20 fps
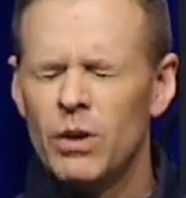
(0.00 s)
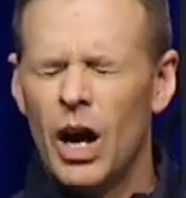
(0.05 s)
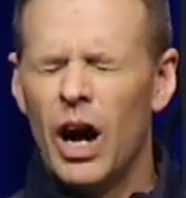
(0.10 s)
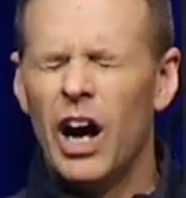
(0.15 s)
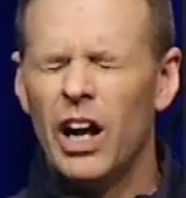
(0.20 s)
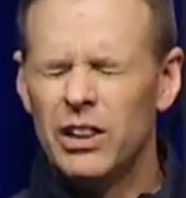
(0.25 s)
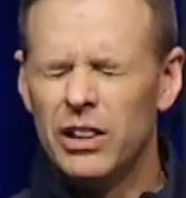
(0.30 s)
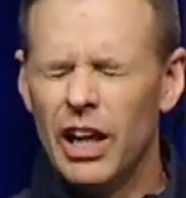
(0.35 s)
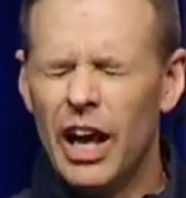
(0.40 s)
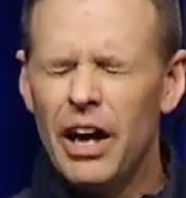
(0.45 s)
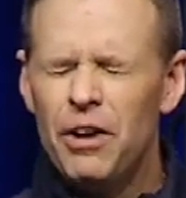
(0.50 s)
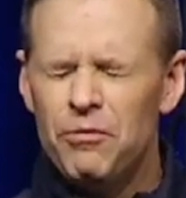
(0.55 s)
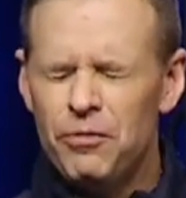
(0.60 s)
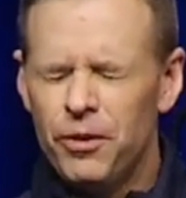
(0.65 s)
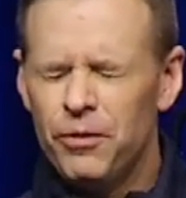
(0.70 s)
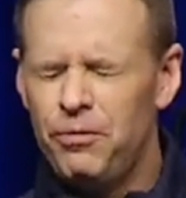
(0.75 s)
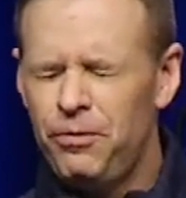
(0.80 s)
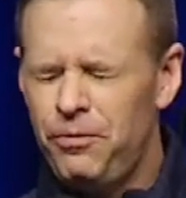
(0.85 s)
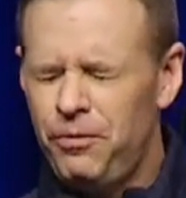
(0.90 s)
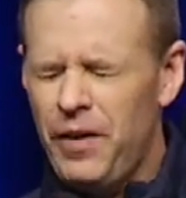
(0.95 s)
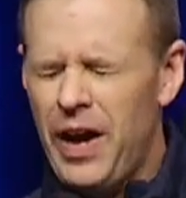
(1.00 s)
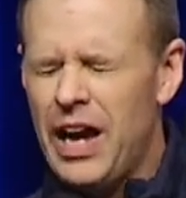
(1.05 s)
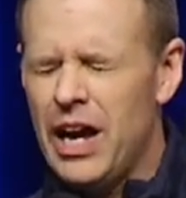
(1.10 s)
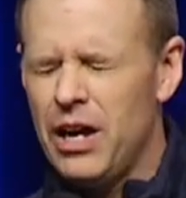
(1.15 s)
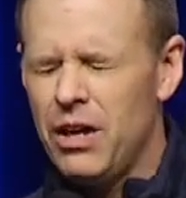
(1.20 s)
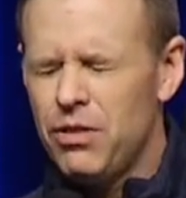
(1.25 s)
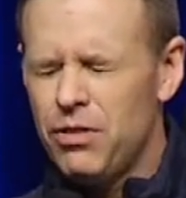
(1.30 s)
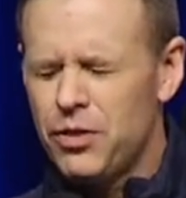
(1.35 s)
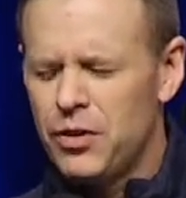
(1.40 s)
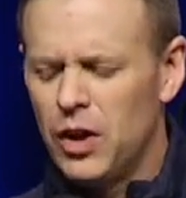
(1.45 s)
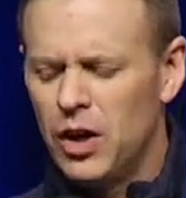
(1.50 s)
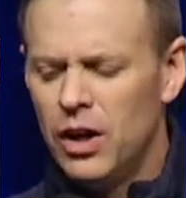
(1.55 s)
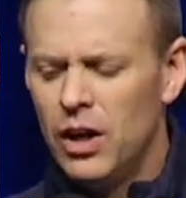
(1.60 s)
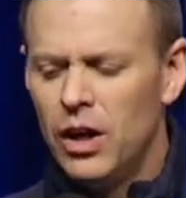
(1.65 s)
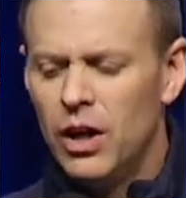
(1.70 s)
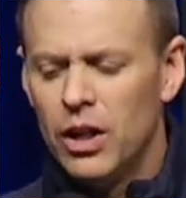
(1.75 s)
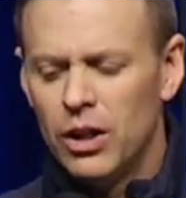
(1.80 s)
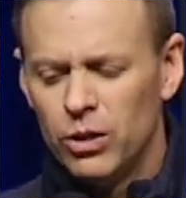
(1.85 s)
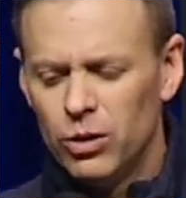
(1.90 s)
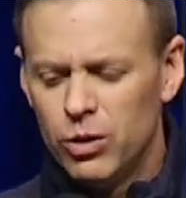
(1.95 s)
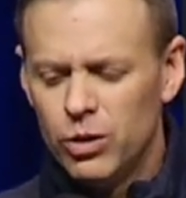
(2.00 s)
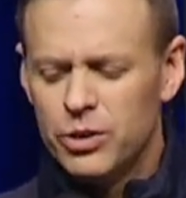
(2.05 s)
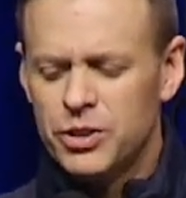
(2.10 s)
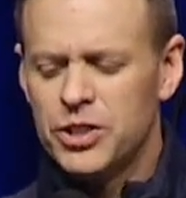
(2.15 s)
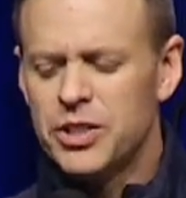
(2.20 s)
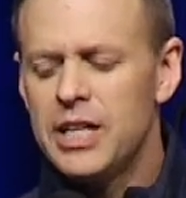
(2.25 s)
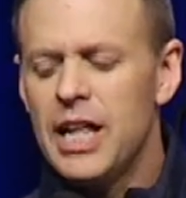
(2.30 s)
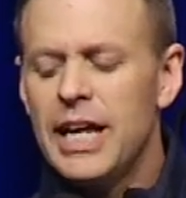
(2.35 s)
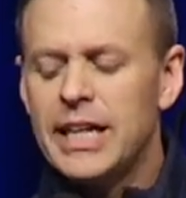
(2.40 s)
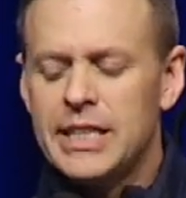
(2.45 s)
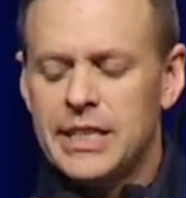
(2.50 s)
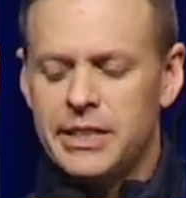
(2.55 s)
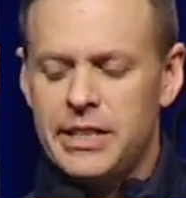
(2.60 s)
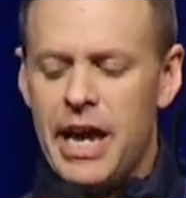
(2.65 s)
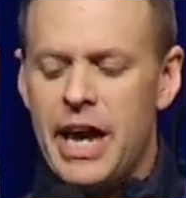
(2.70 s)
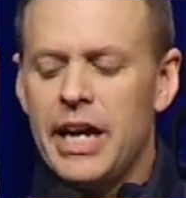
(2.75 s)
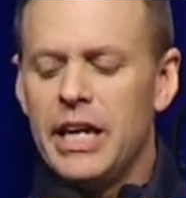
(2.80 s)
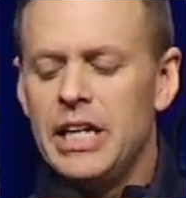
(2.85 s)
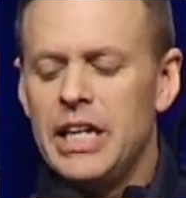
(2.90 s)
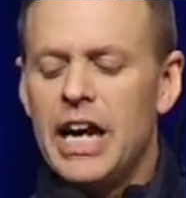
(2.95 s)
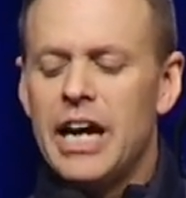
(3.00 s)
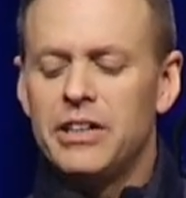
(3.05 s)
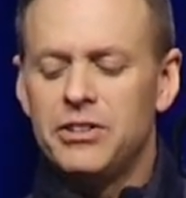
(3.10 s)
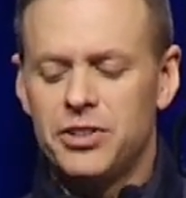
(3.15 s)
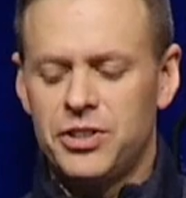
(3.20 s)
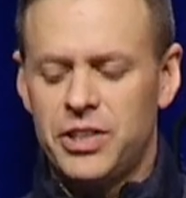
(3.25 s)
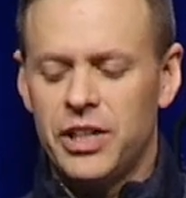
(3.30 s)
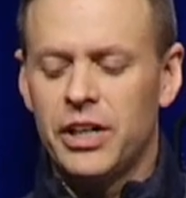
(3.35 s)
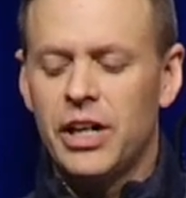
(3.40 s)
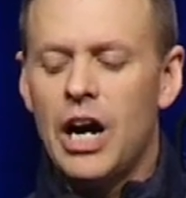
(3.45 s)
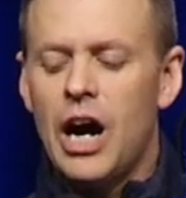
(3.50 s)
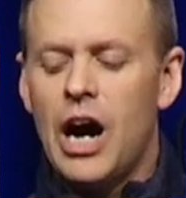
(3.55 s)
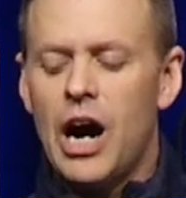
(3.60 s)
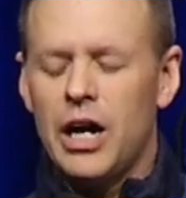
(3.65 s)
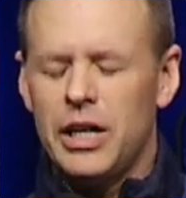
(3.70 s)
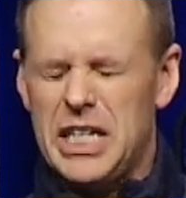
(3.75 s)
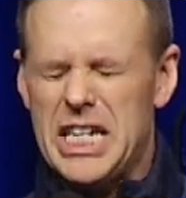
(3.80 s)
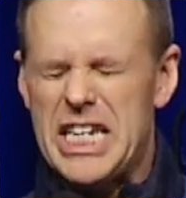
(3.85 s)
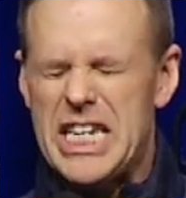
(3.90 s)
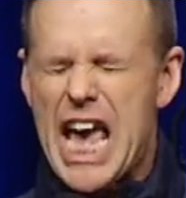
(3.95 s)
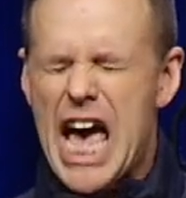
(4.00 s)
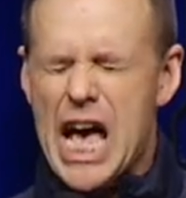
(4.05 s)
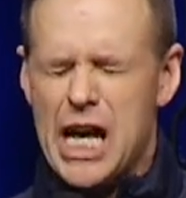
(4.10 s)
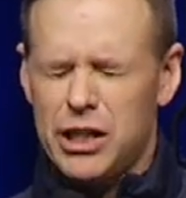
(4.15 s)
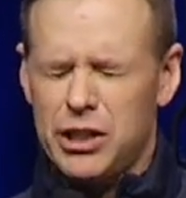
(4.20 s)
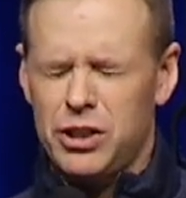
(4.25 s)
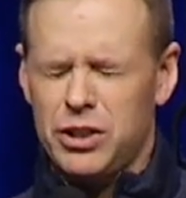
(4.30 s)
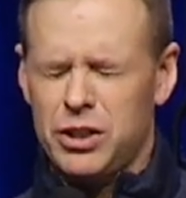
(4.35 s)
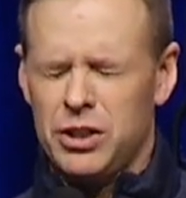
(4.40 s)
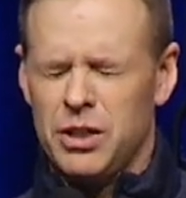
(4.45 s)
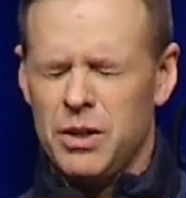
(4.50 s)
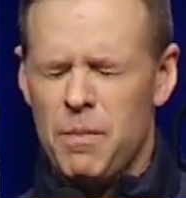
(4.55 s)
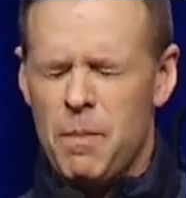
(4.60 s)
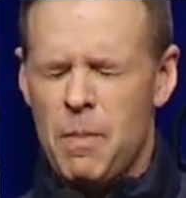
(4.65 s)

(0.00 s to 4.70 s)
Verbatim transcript: A life of faith looks like saying yes to God, yes,